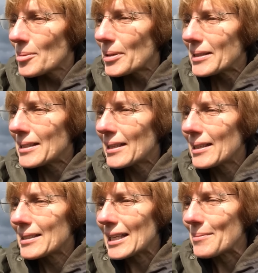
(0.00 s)
But
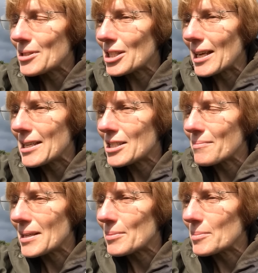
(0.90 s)
times change
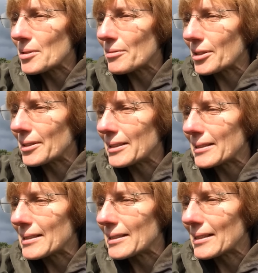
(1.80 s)
and people move on,
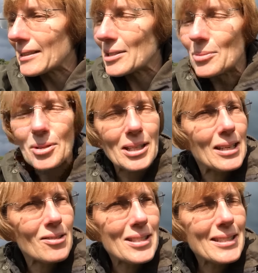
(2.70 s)
and his work
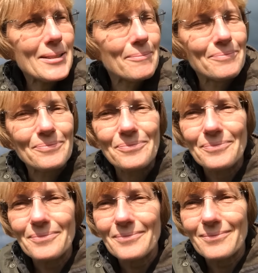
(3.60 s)
here is done.
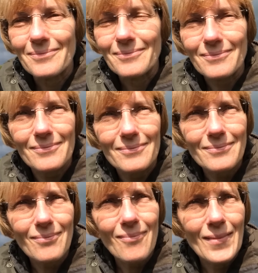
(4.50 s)

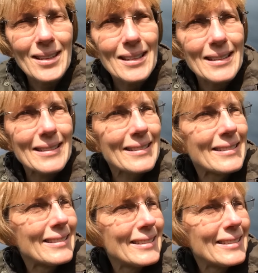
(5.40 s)
Yeah.